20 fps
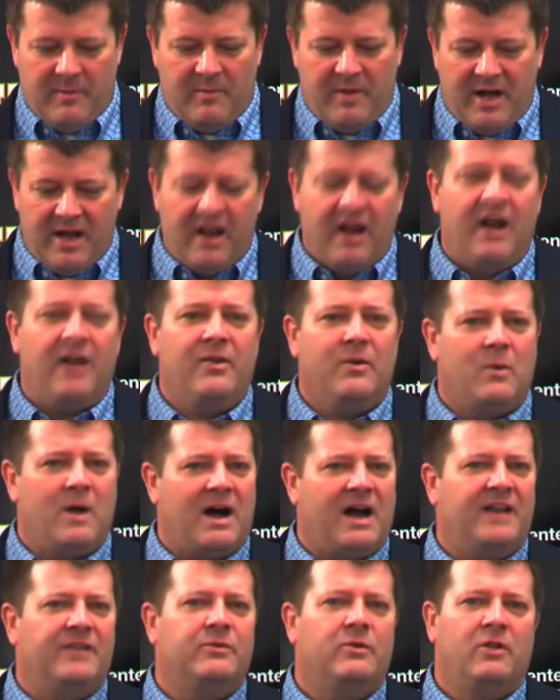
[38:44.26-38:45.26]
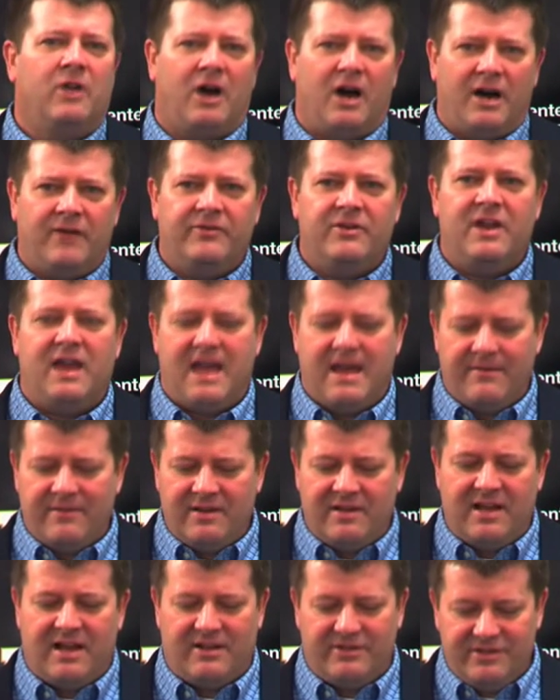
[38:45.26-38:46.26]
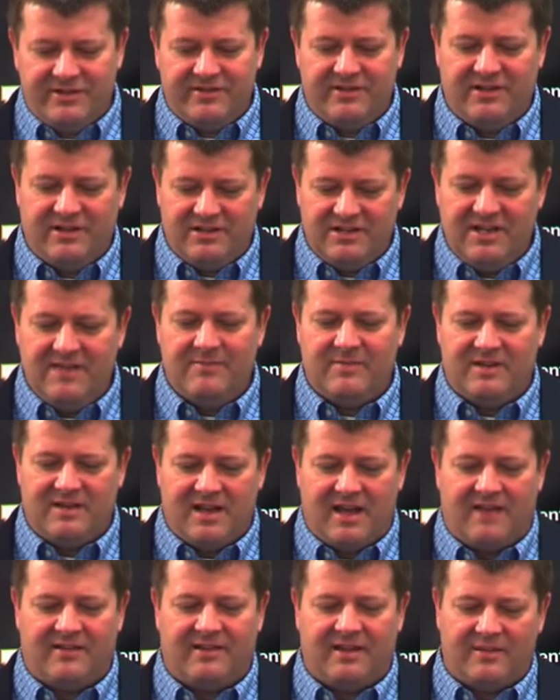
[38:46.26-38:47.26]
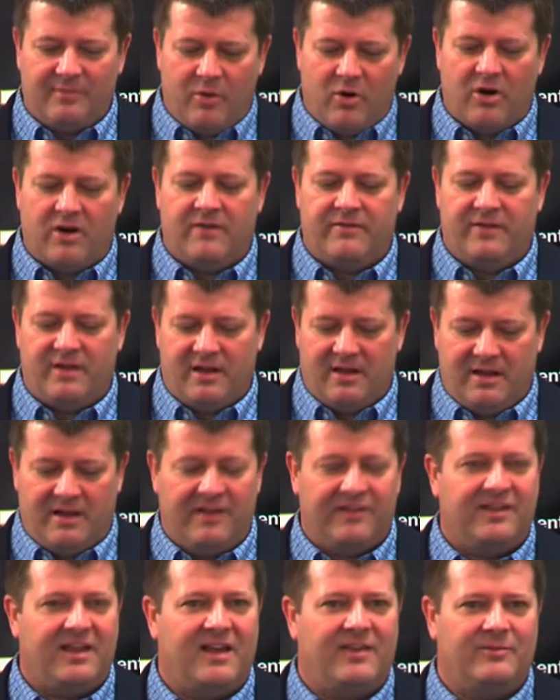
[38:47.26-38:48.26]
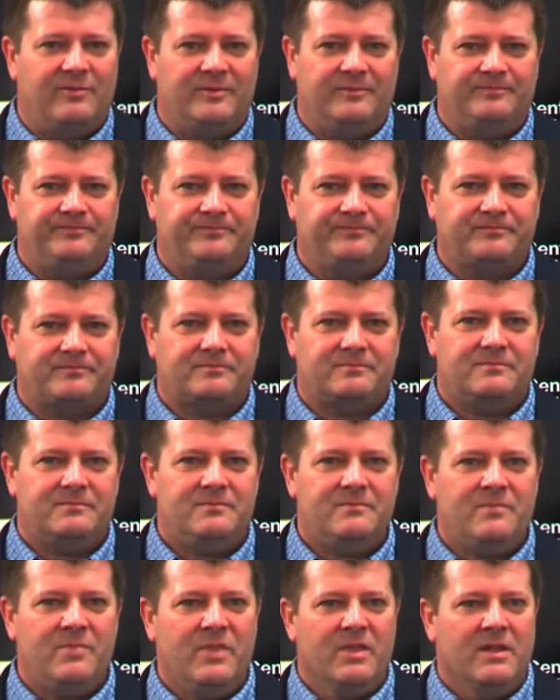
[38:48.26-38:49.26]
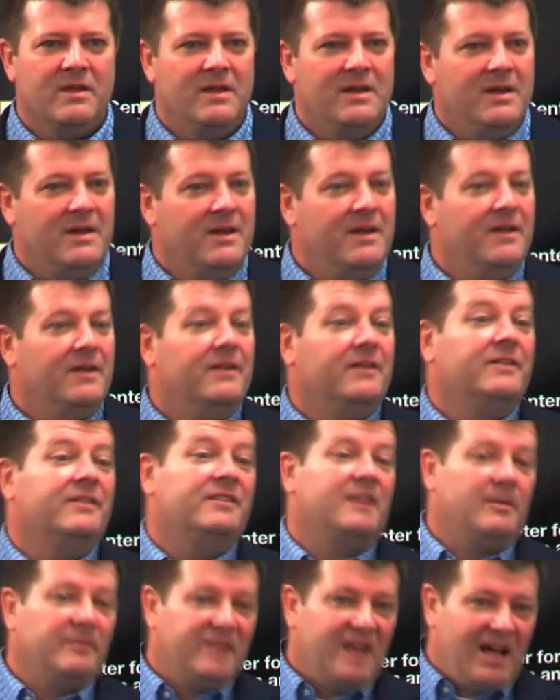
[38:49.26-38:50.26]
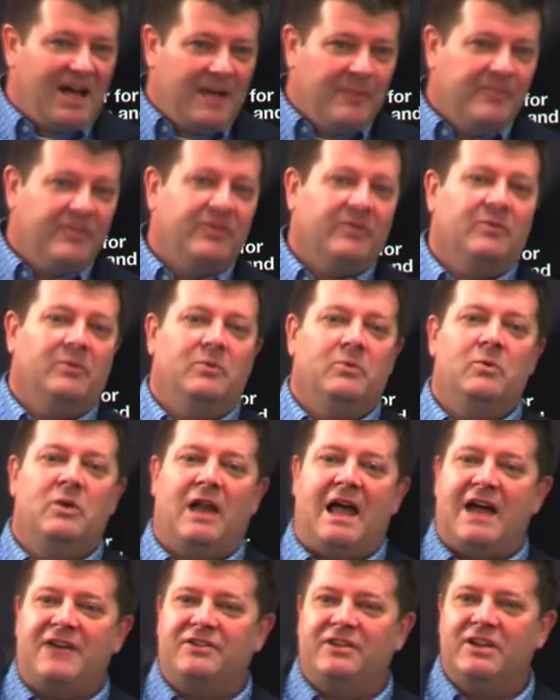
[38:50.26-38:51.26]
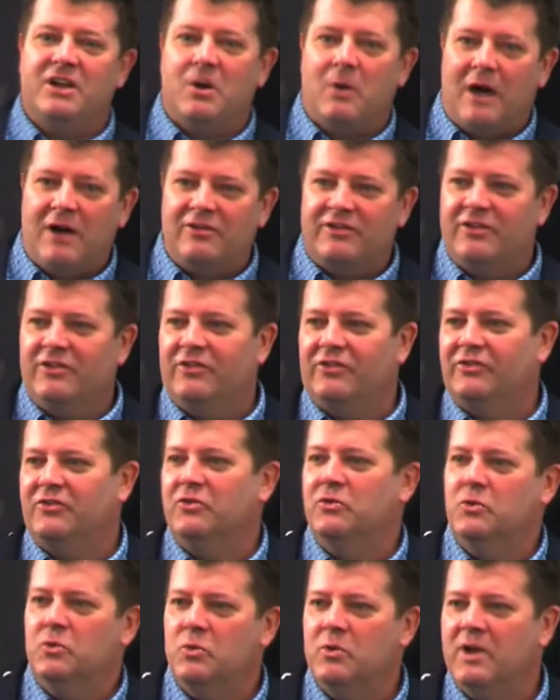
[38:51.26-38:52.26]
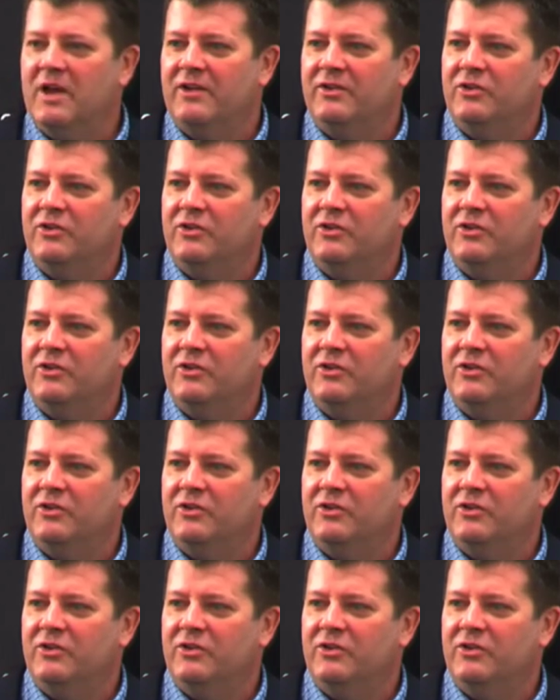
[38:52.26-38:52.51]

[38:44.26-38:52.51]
But otherwise, we'll often have intelligence and achievement tests as part of the assessment. Sometimes we'll actually go out to the school